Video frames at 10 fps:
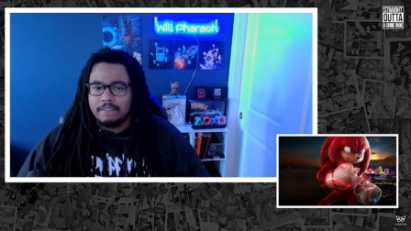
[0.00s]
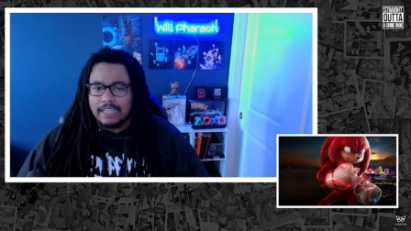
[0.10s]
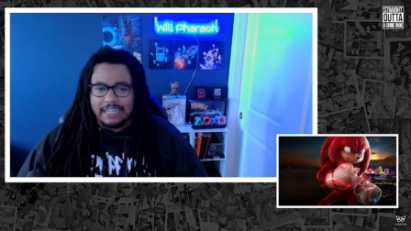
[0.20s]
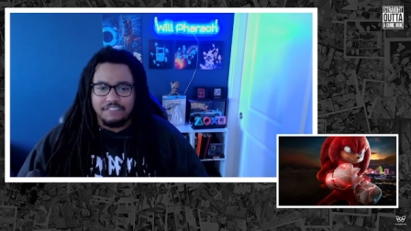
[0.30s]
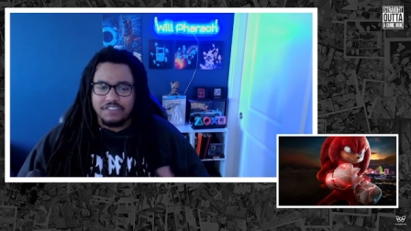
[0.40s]

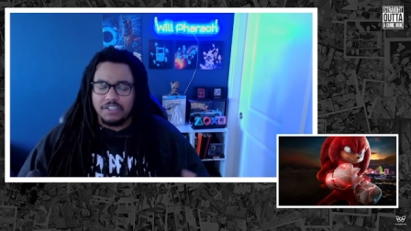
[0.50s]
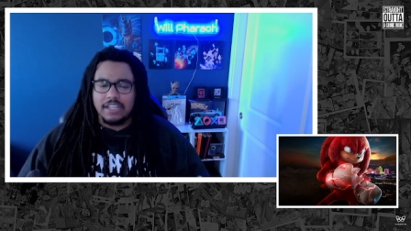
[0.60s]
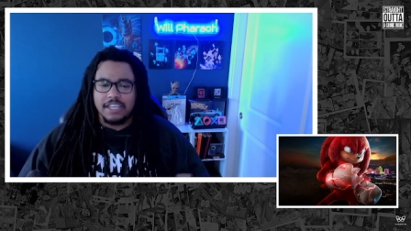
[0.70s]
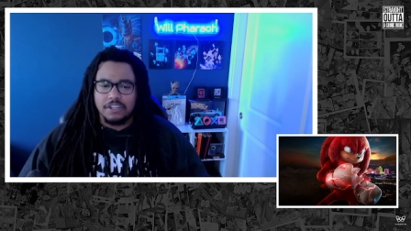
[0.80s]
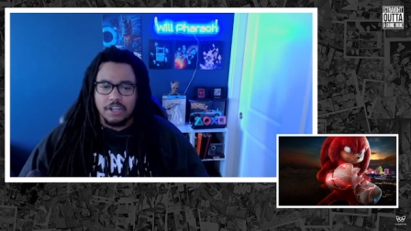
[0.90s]
Like, I feel
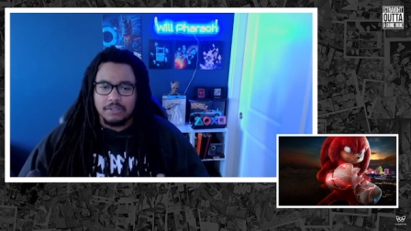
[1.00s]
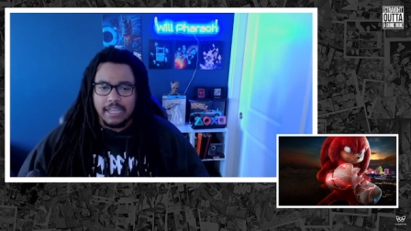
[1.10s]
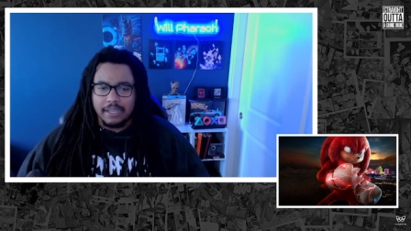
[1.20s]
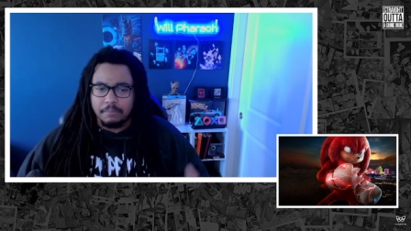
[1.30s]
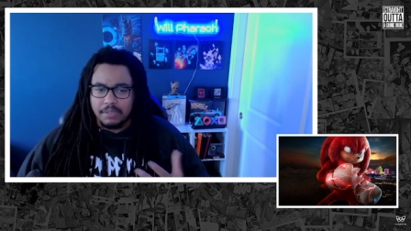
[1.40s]
like, you know,
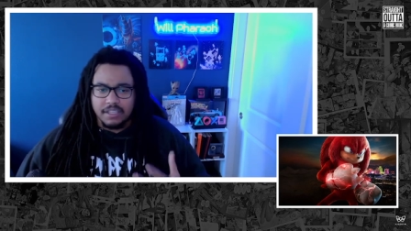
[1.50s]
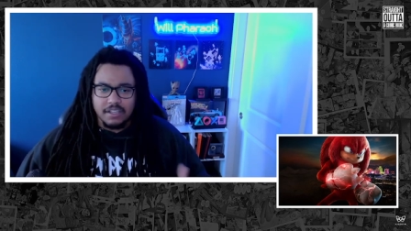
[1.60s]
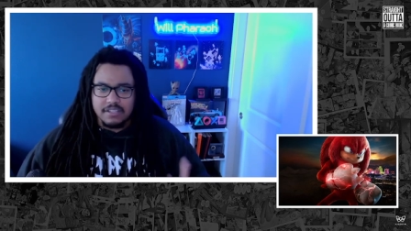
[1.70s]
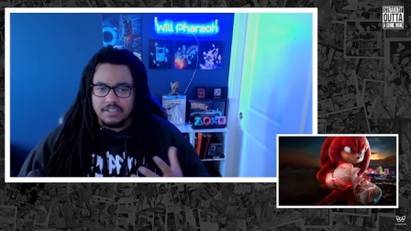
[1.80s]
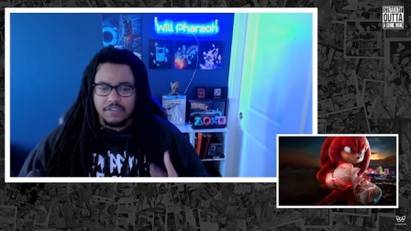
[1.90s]
like,
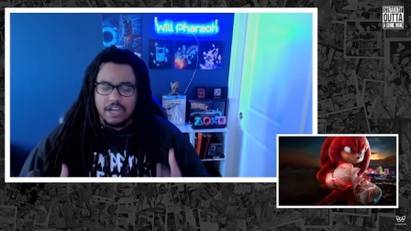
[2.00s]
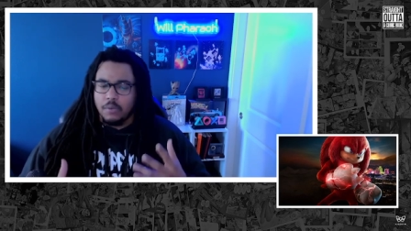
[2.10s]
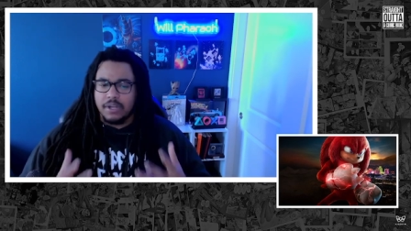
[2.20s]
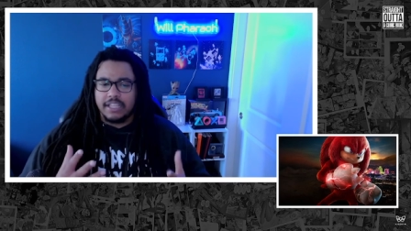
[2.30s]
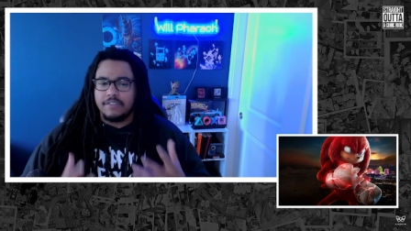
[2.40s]
because of, I don't
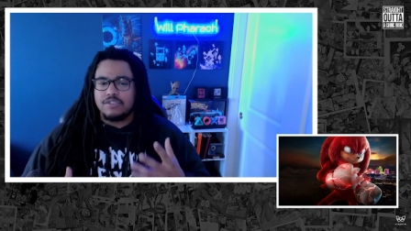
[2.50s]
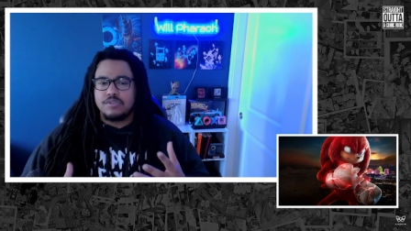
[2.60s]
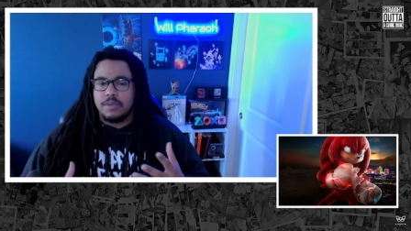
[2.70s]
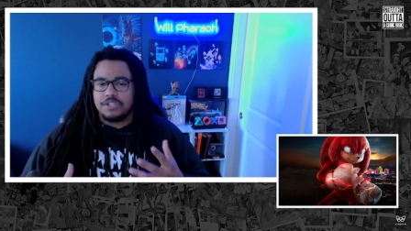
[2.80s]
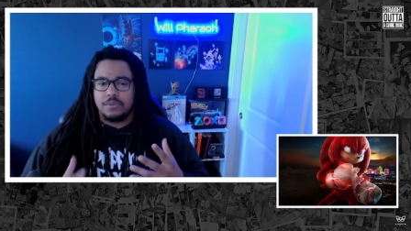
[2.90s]
want to give too
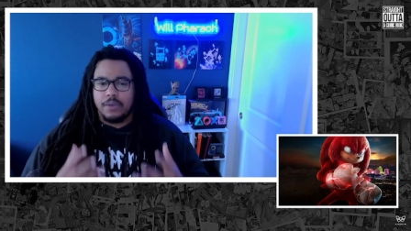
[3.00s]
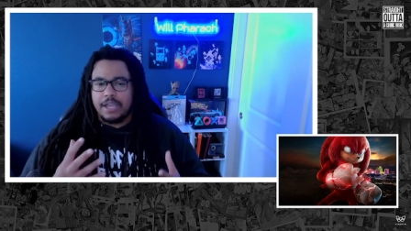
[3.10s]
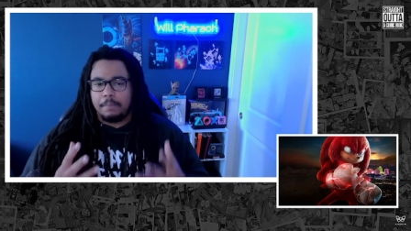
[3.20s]
much away,